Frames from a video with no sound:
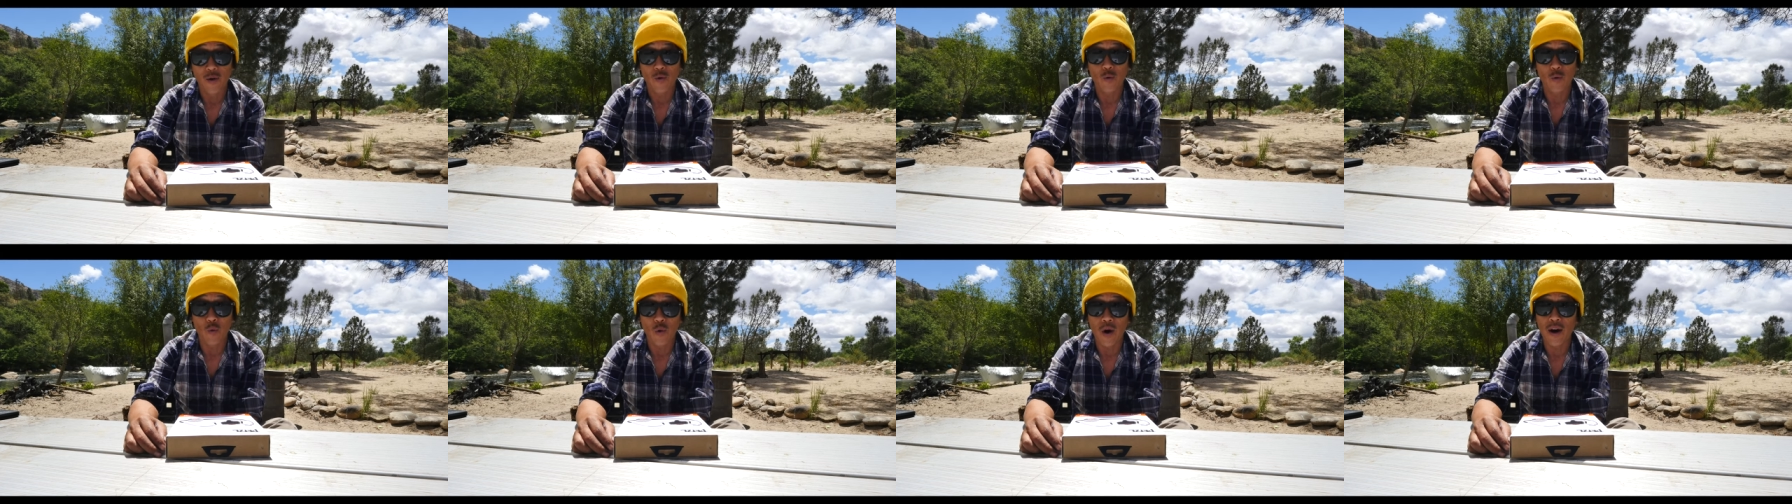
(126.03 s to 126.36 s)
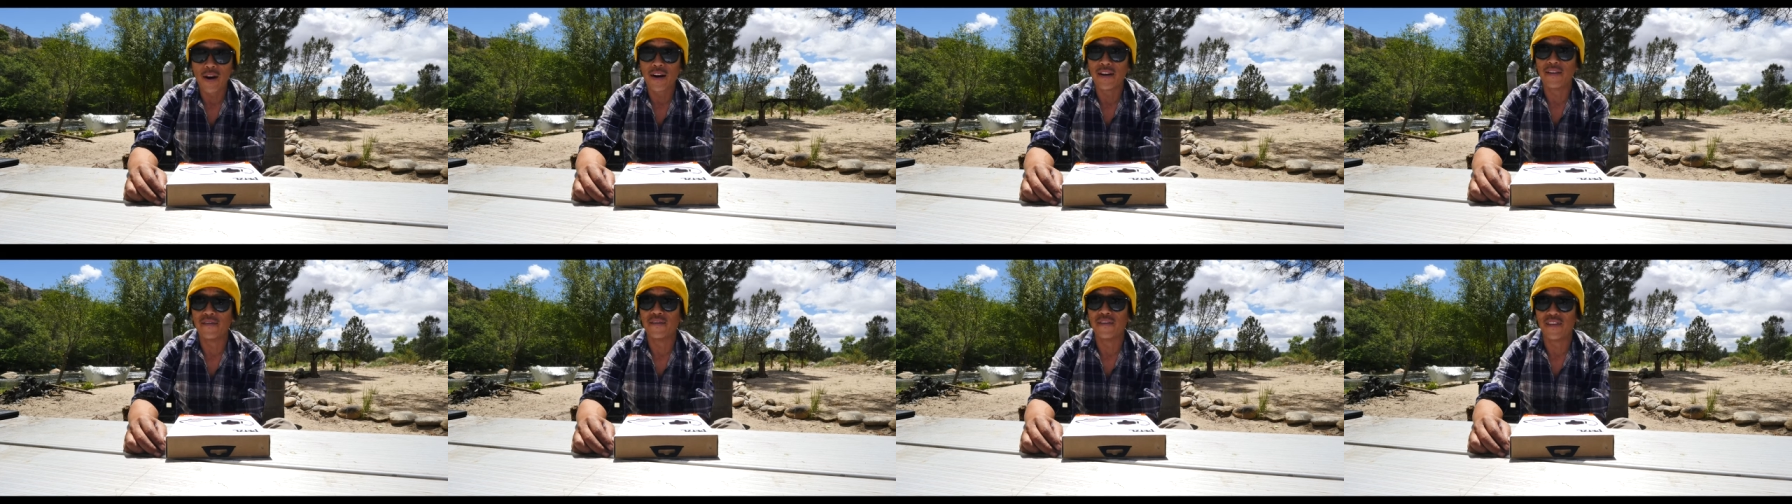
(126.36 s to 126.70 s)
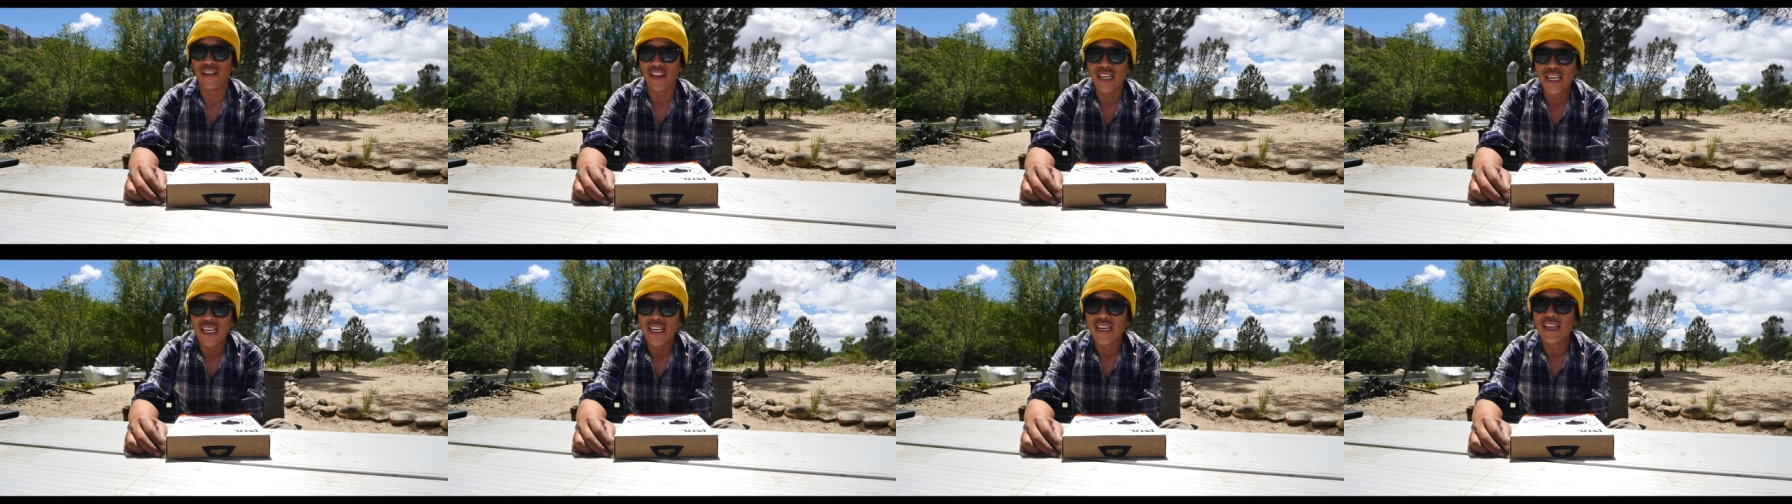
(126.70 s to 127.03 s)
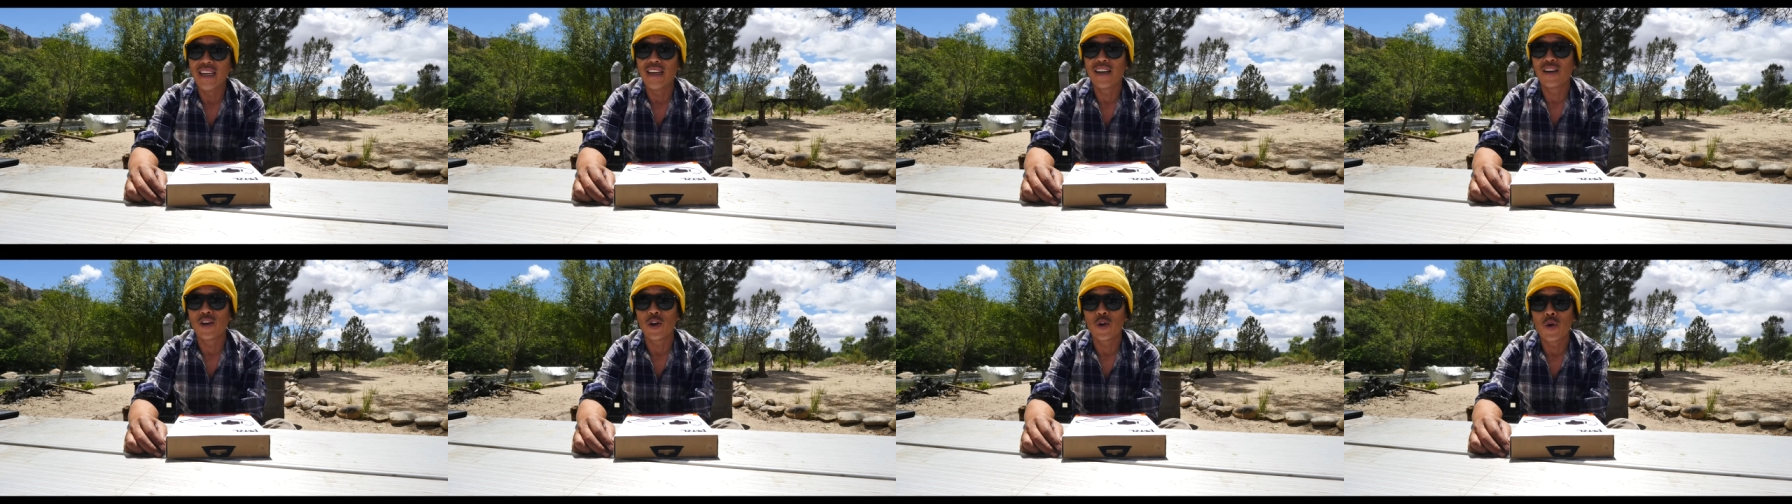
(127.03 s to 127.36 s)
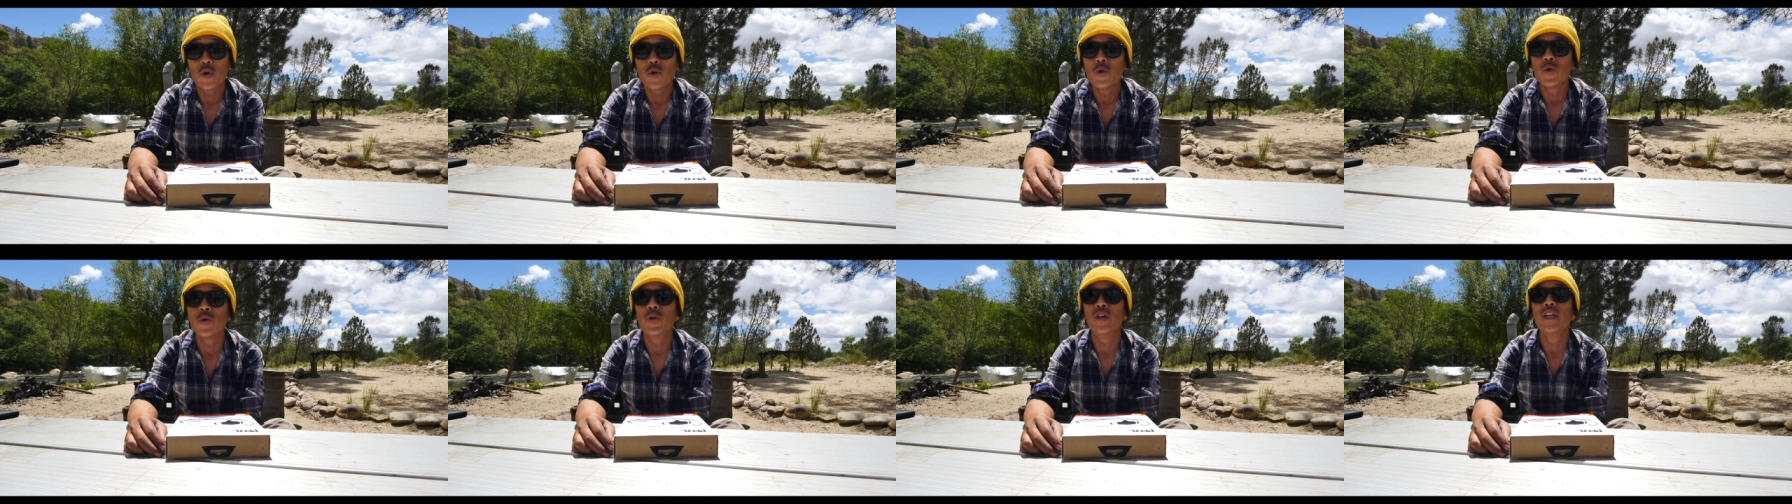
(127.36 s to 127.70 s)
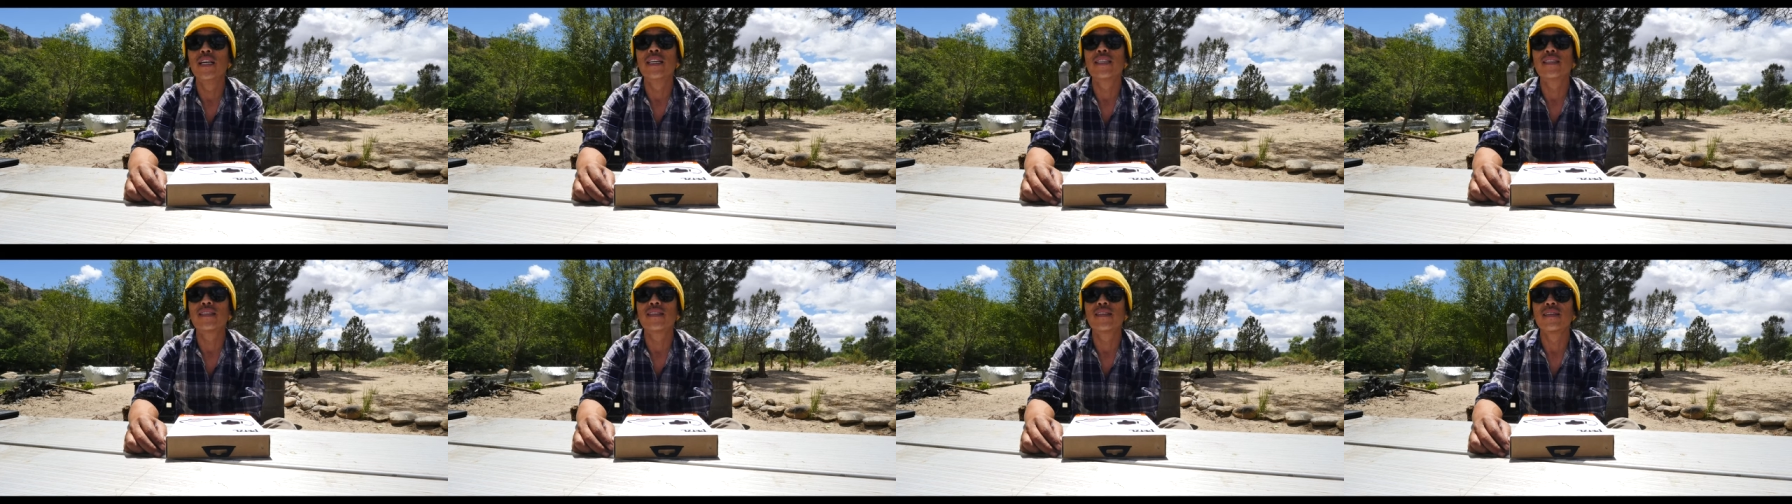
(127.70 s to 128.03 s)
one of the
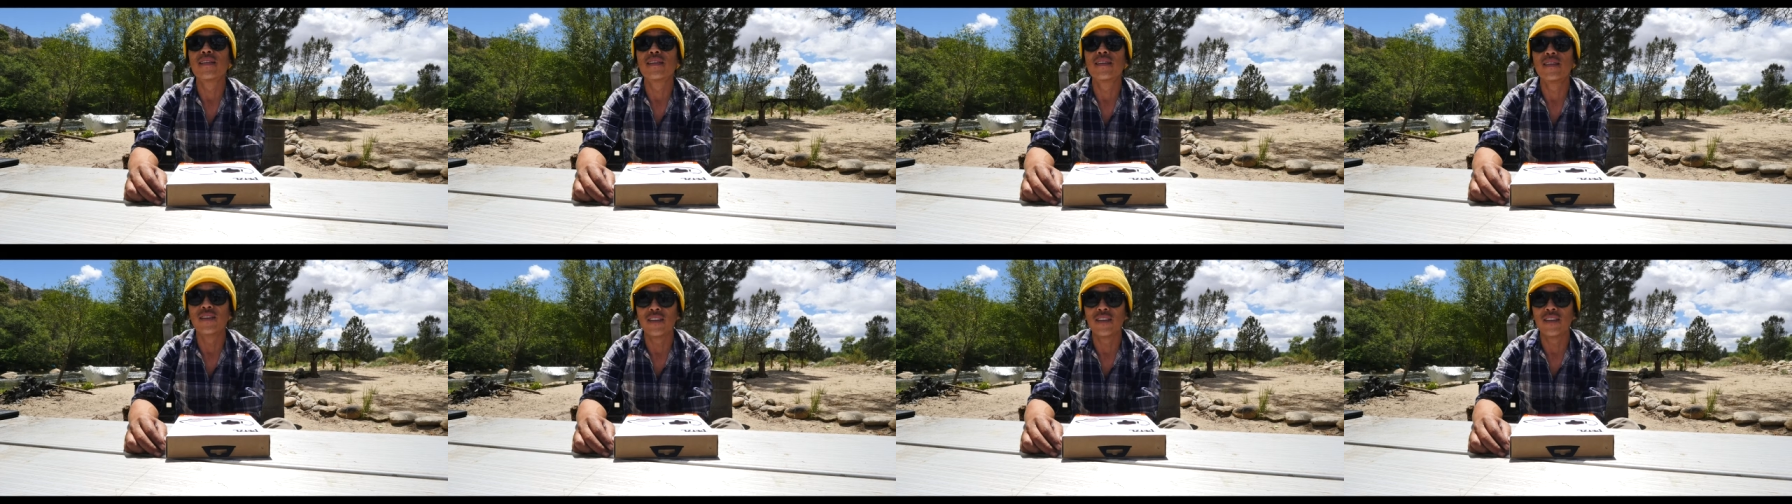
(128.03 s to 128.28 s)
coolest